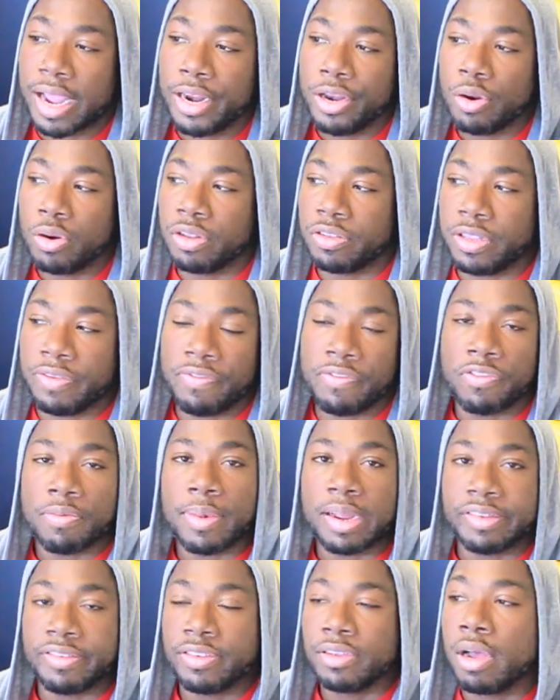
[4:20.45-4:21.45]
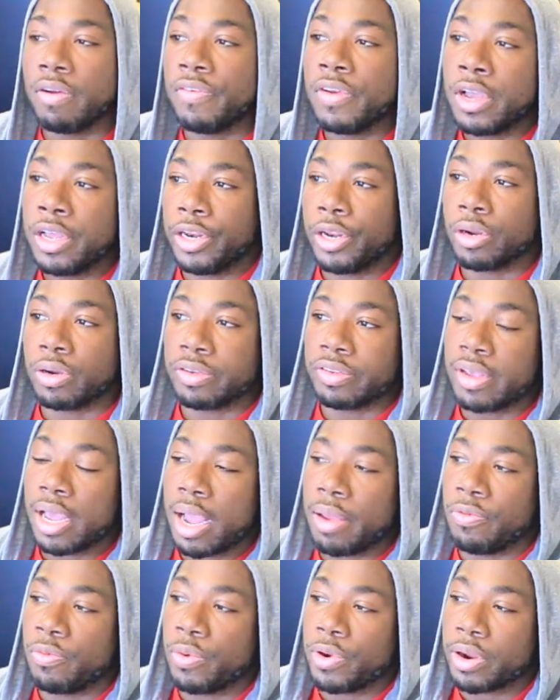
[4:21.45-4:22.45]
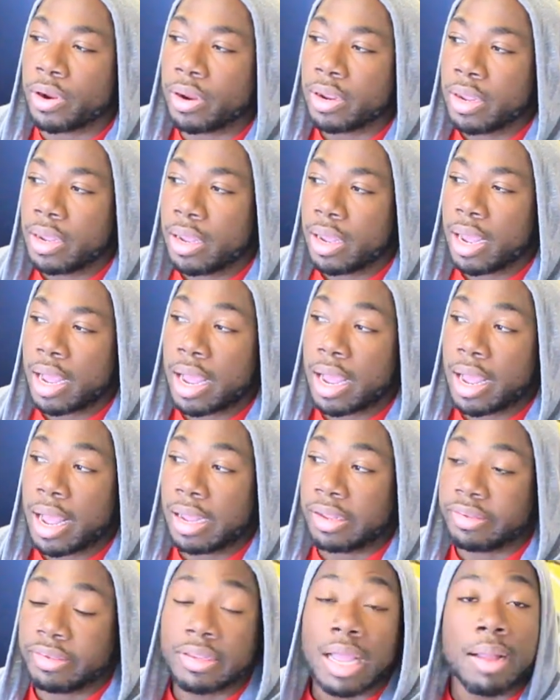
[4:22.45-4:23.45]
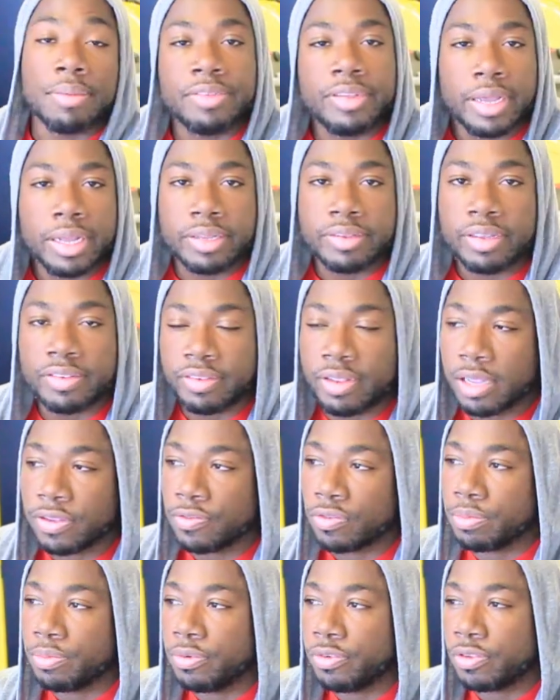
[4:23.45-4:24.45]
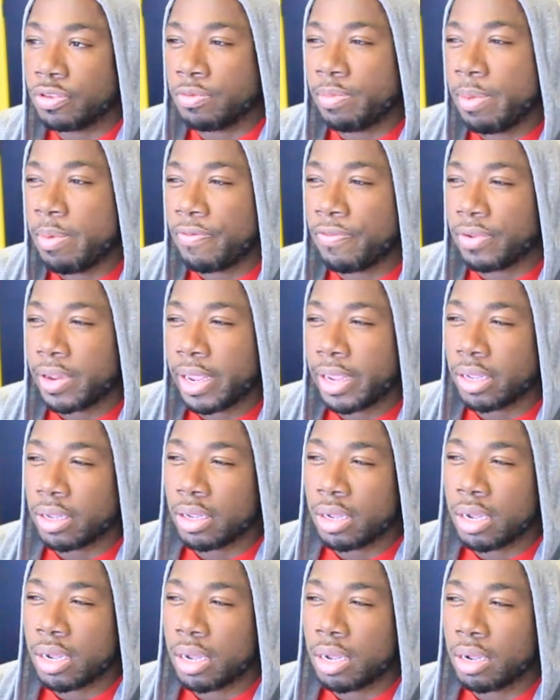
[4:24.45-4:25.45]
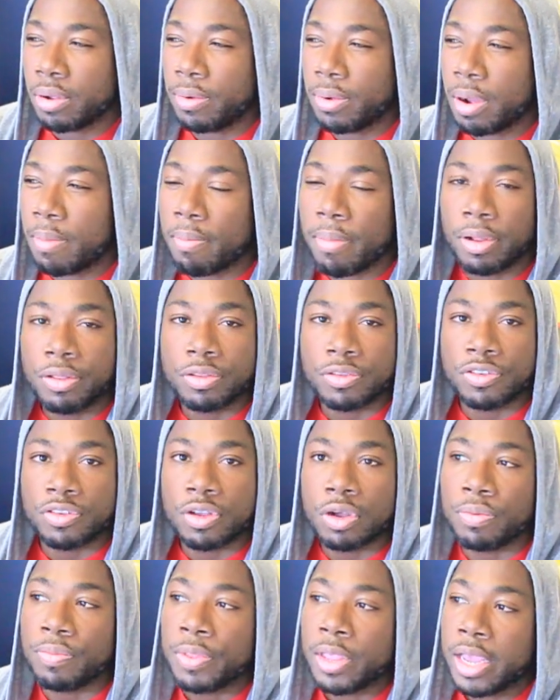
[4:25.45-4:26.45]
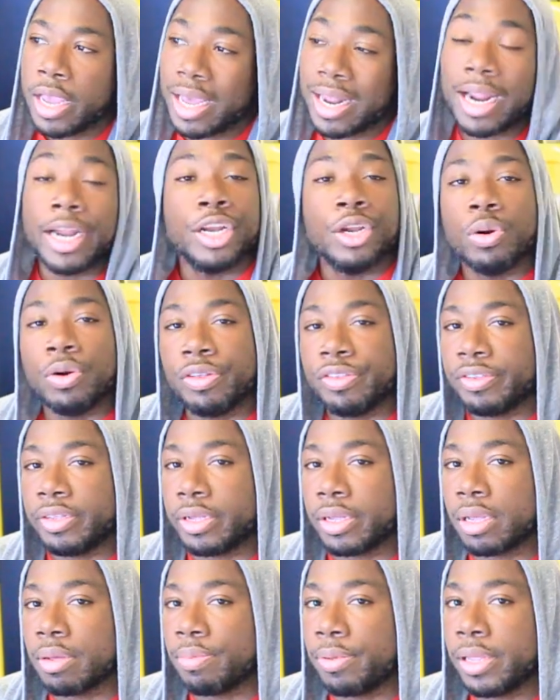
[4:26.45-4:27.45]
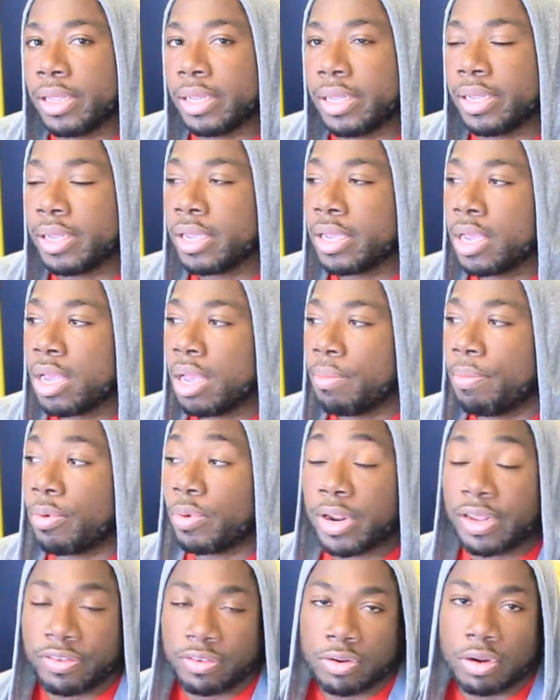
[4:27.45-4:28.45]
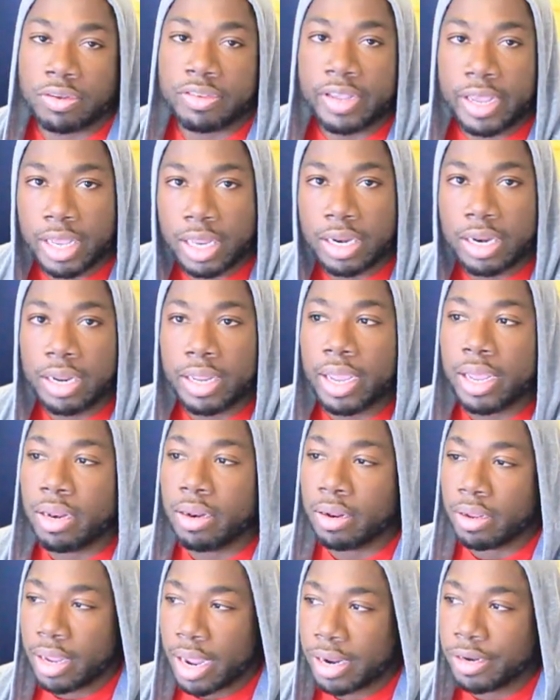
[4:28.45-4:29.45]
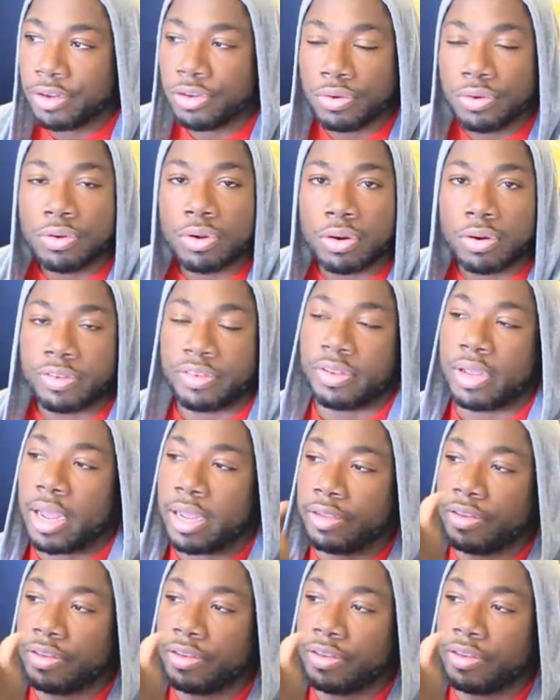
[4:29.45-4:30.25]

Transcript: I noticed even for myself, there are times where I stopped taking testosterone boosters maybe for like a month or so, and I noticed it completely. But when I start taking it again, I do notice it.